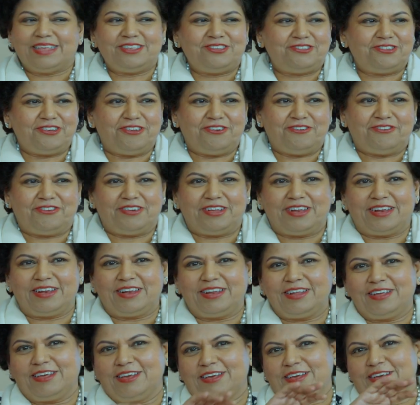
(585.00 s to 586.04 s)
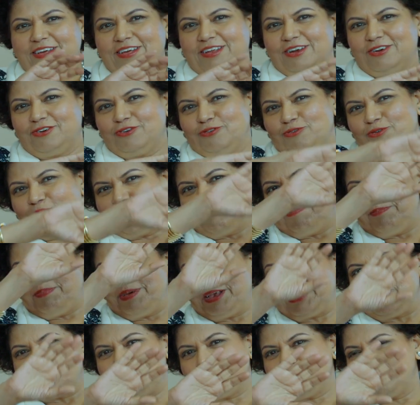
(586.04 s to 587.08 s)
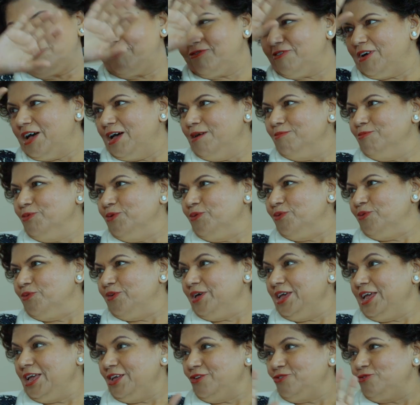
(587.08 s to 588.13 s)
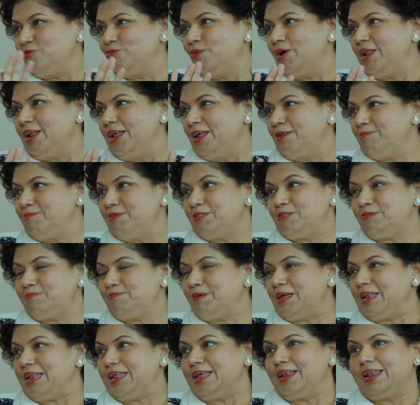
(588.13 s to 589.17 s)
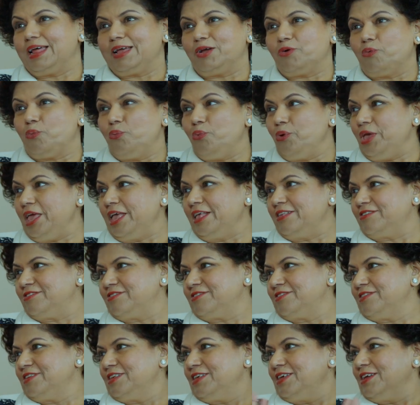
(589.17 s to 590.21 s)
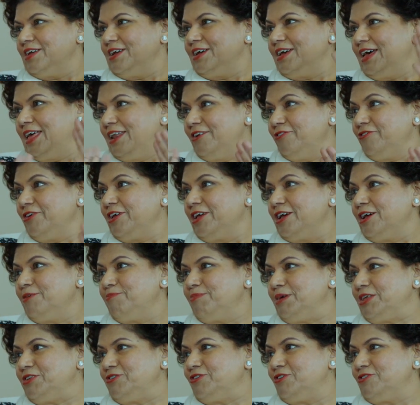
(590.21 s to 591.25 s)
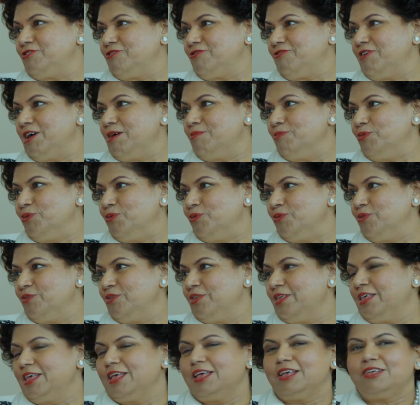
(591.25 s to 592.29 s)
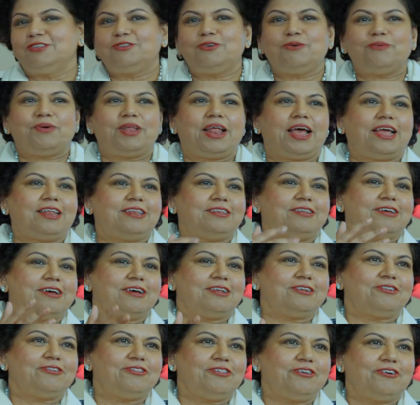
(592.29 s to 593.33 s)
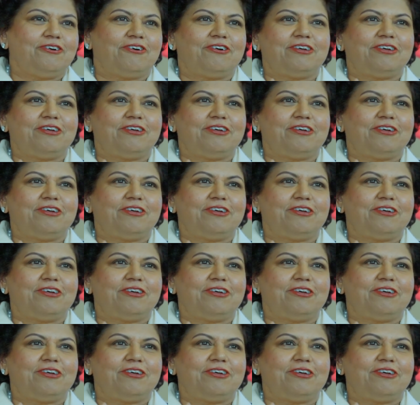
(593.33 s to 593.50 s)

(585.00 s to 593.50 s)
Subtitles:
children drew a picture of Ammu. Each one had been spending like weeks coloring pictures of Ammu. So when I turned to the